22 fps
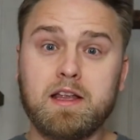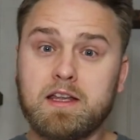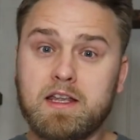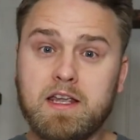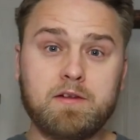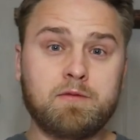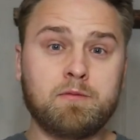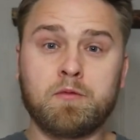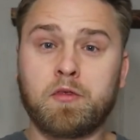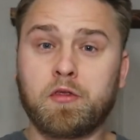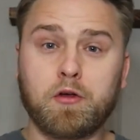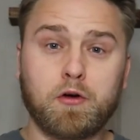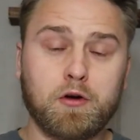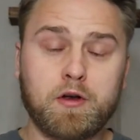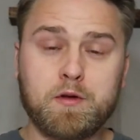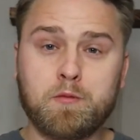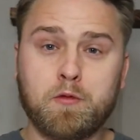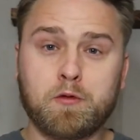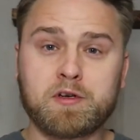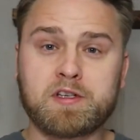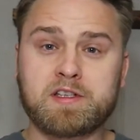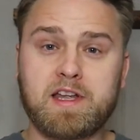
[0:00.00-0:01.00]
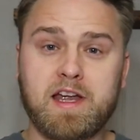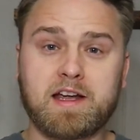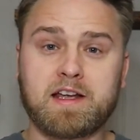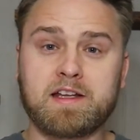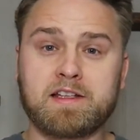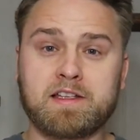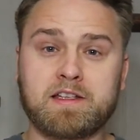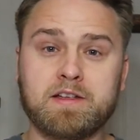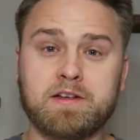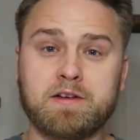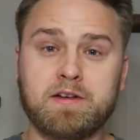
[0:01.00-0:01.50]
Give them 30 more
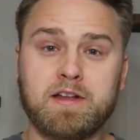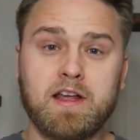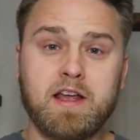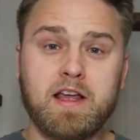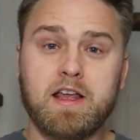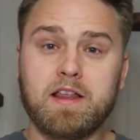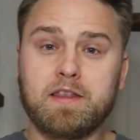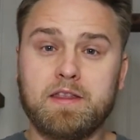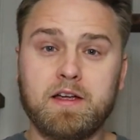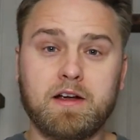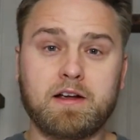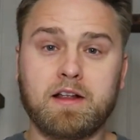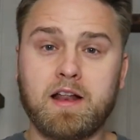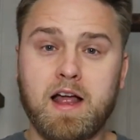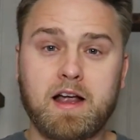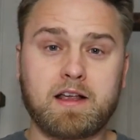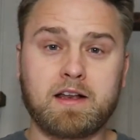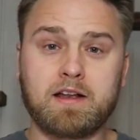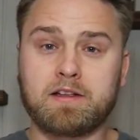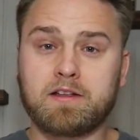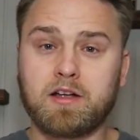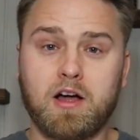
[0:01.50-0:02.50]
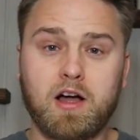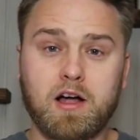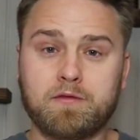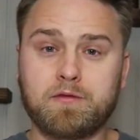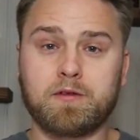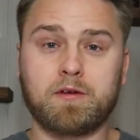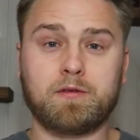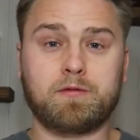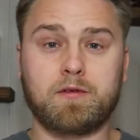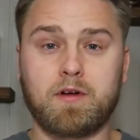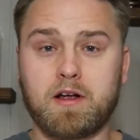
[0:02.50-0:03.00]
seconds, dude. They're not going to talk
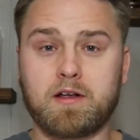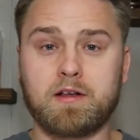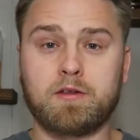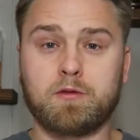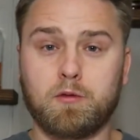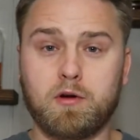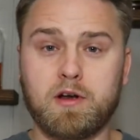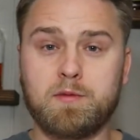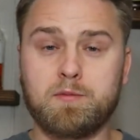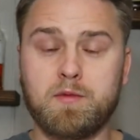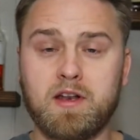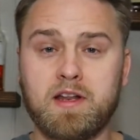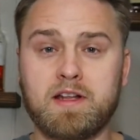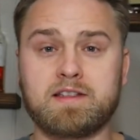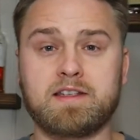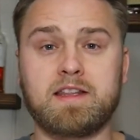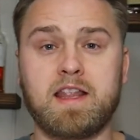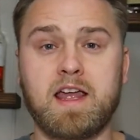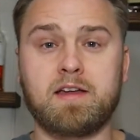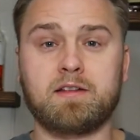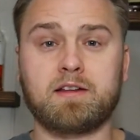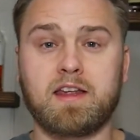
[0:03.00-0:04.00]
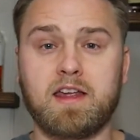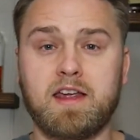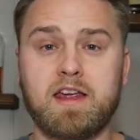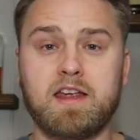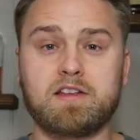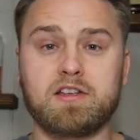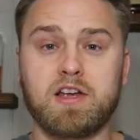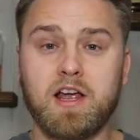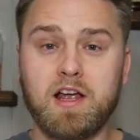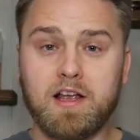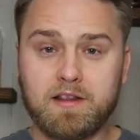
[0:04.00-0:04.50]
for fucking 20 minutes in that
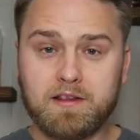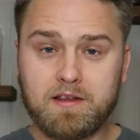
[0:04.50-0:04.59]
cage,